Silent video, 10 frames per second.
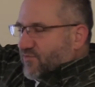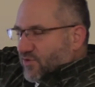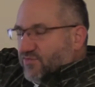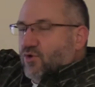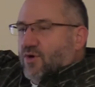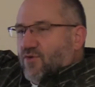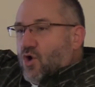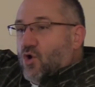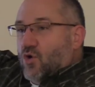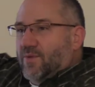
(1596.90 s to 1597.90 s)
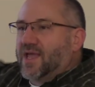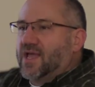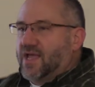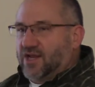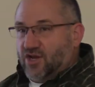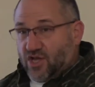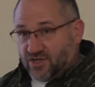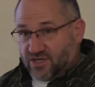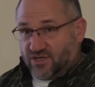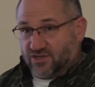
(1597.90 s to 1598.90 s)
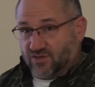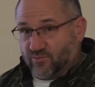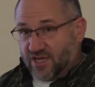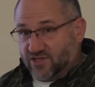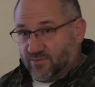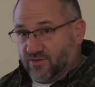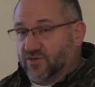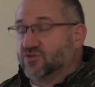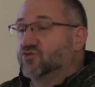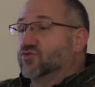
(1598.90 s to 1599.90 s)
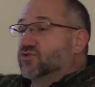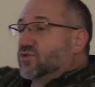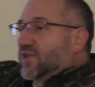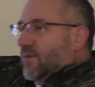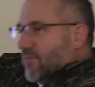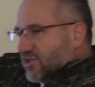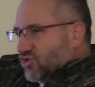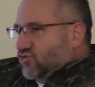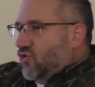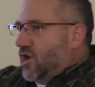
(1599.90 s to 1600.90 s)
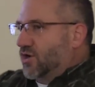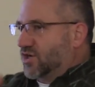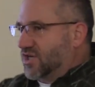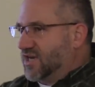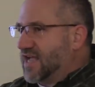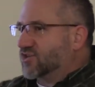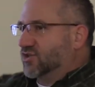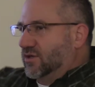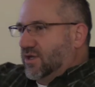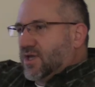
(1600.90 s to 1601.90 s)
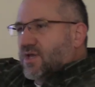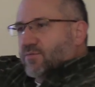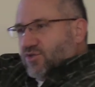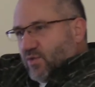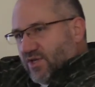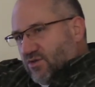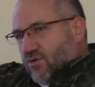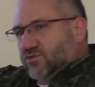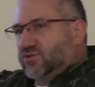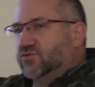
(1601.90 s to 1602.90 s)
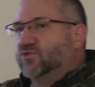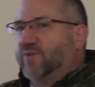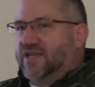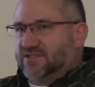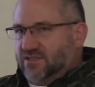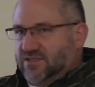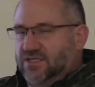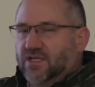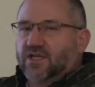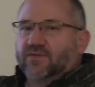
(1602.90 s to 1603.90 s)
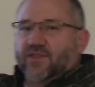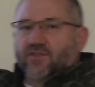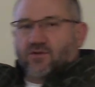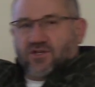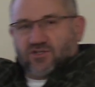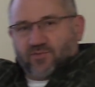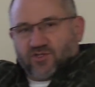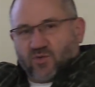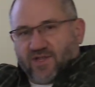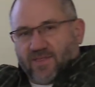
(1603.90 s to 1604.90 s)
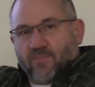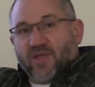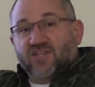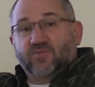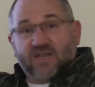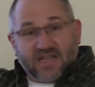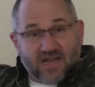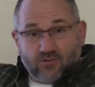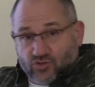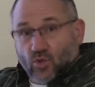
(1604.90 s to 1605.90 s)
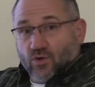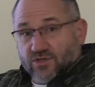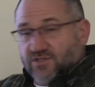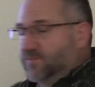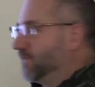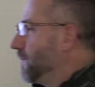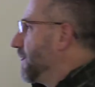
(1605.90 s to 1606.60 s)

first floor of a home, and an unconditioned basement. There's usually a much stronger connection between those two spaces than there is between the basement and outdoors.